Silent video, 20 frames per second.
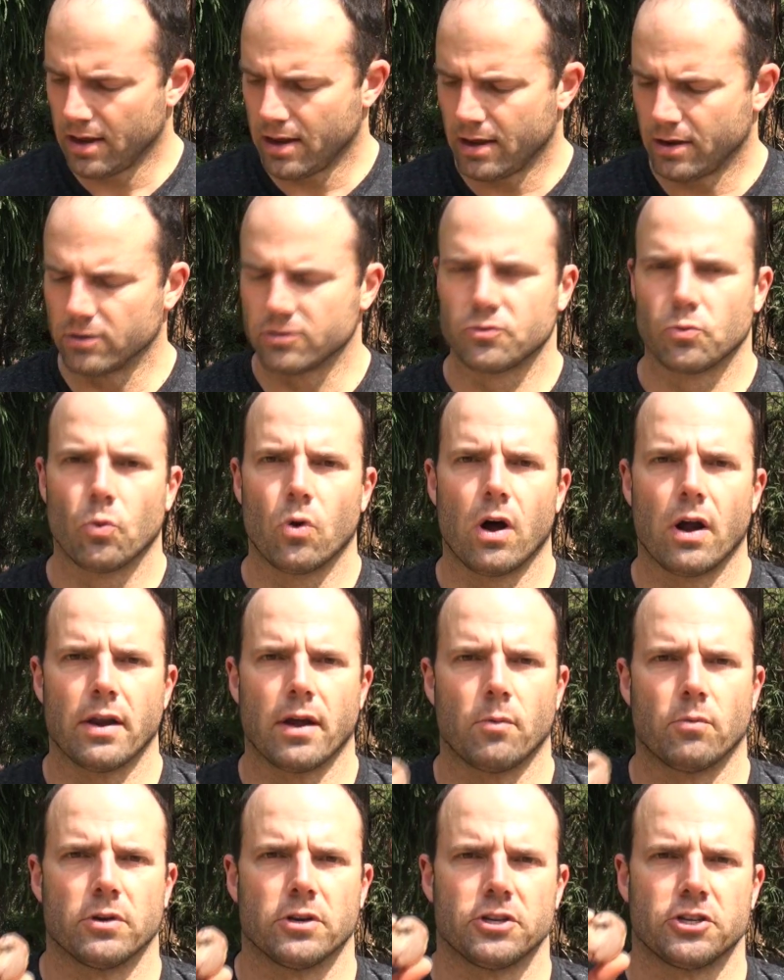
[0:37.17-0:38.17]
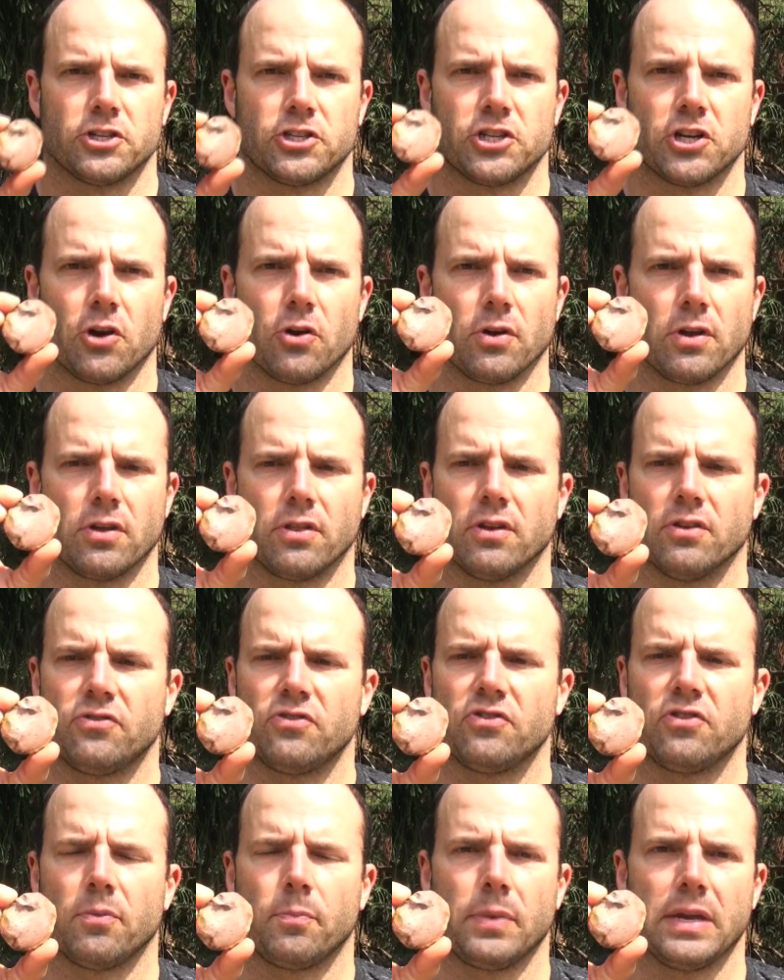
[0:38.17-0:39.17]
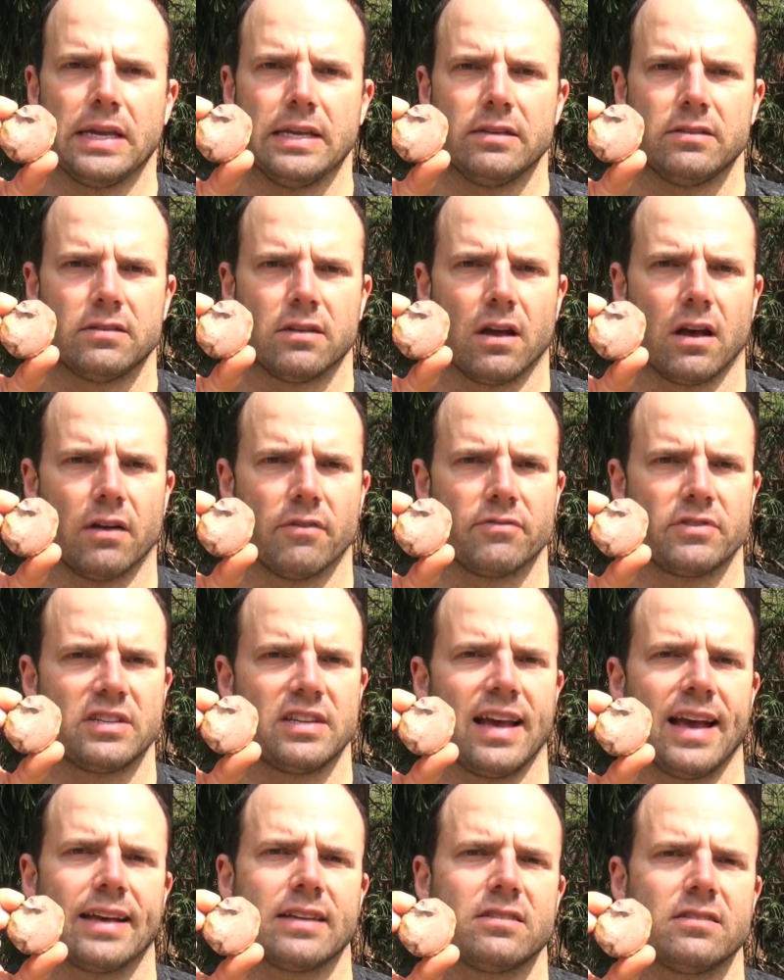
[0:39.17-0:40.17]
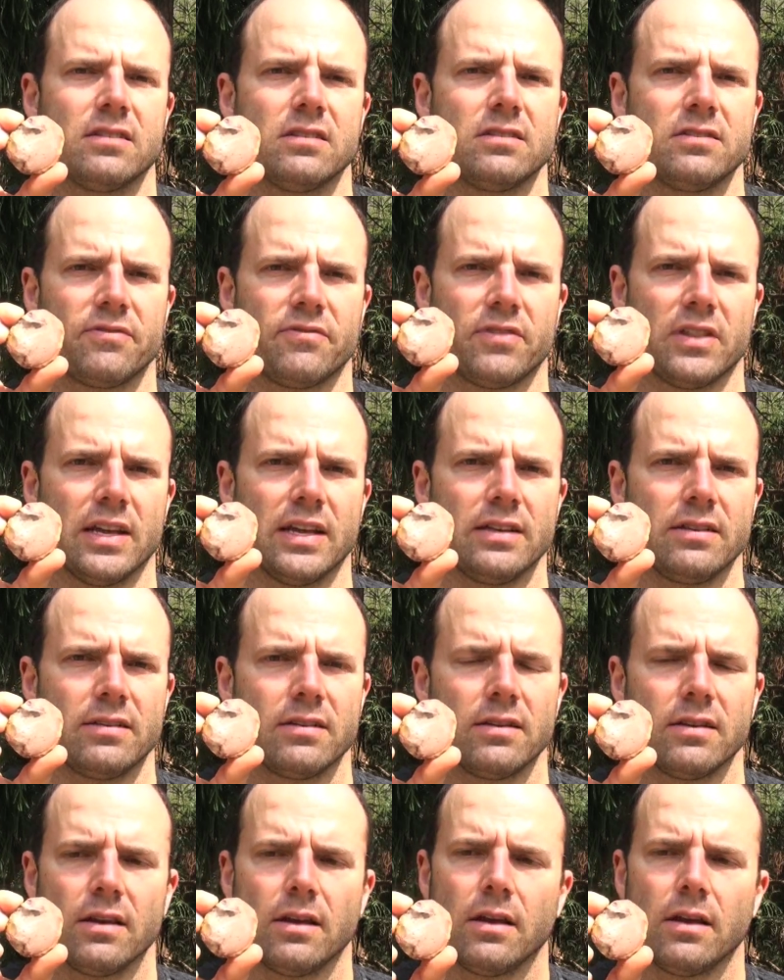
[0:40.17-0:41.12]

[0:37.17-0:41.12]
Here's one I wanted to show you. This is a piece of Texas flint.